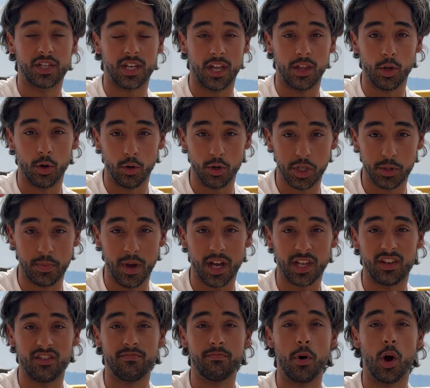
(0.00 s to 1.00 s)
in their
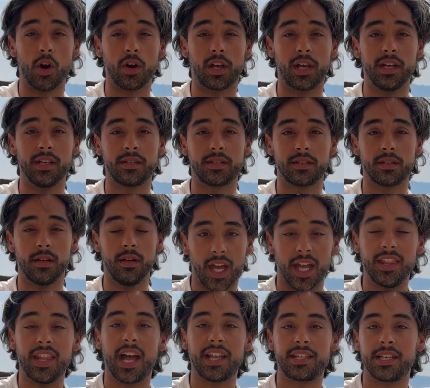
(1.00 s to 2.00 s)
respective markets.
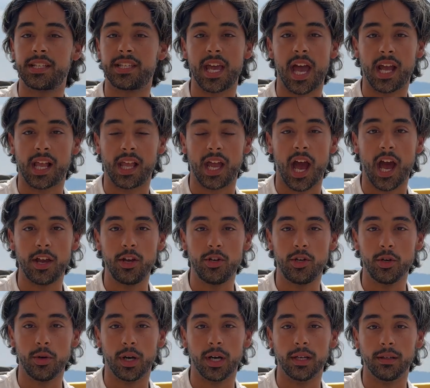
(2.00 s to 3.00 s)
And that's exactly how you
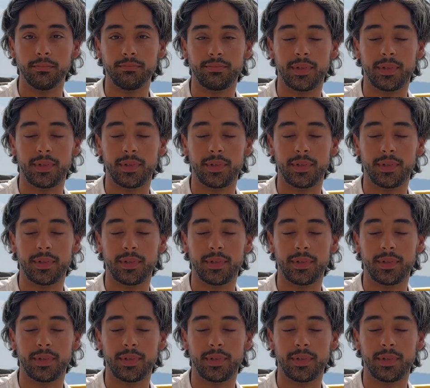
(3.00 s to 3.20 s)
do it.